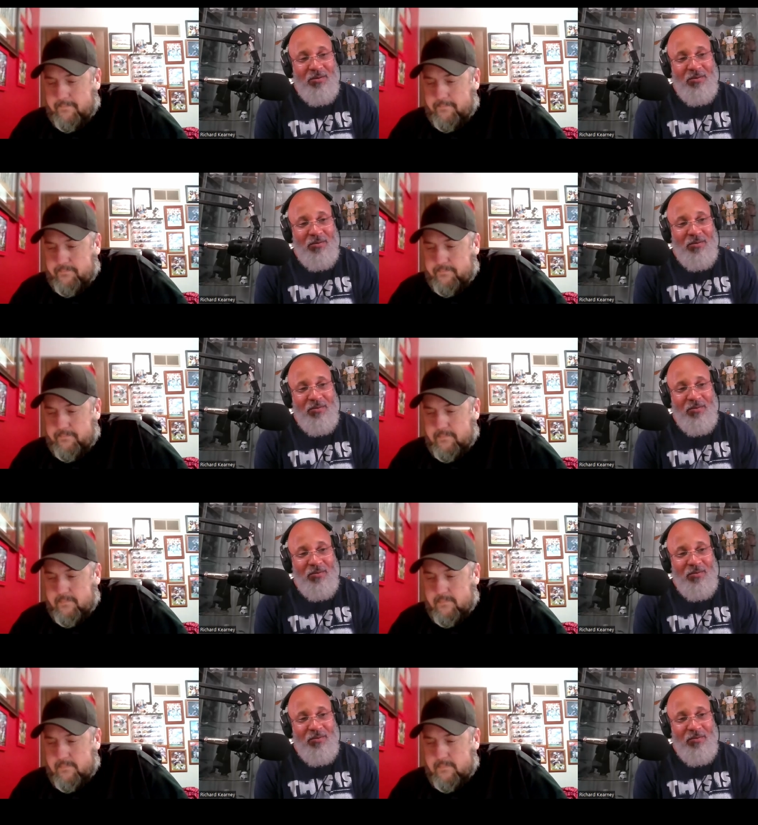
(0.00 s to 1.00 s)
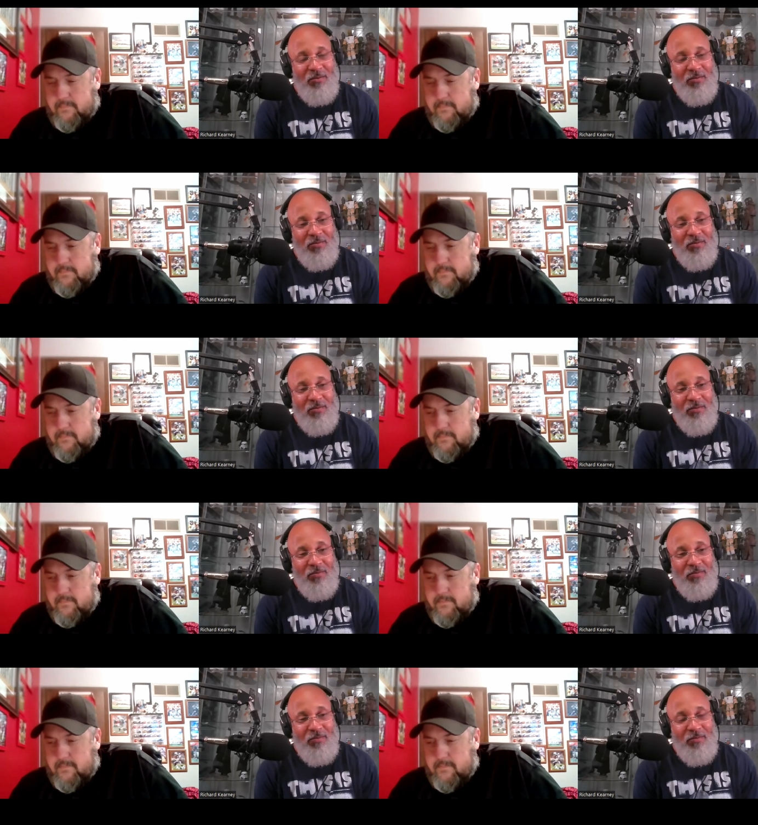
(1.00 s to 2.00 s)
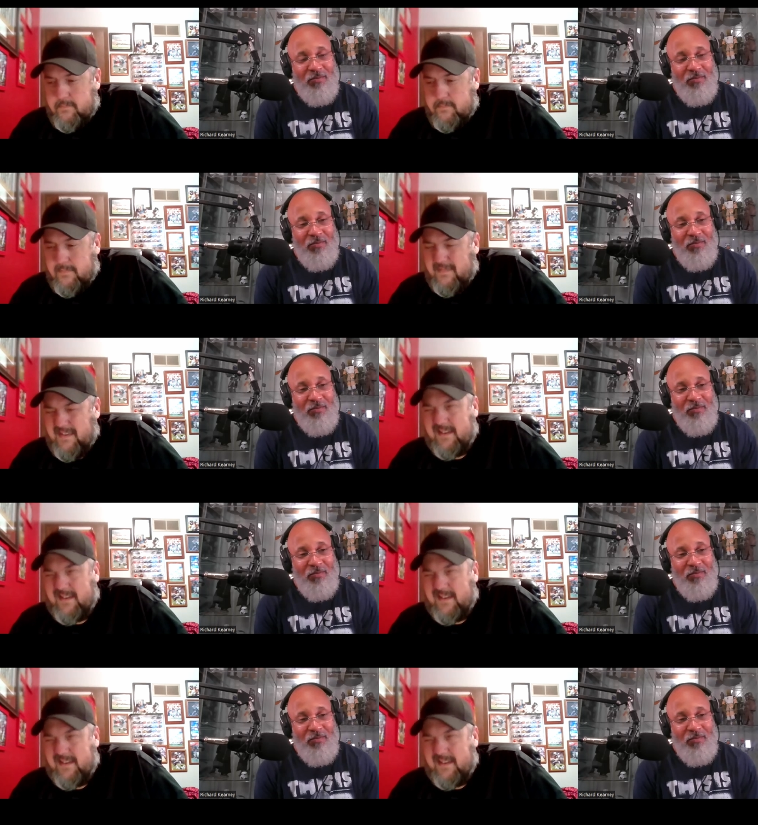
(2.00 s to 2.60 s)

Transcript: Nobody speaks.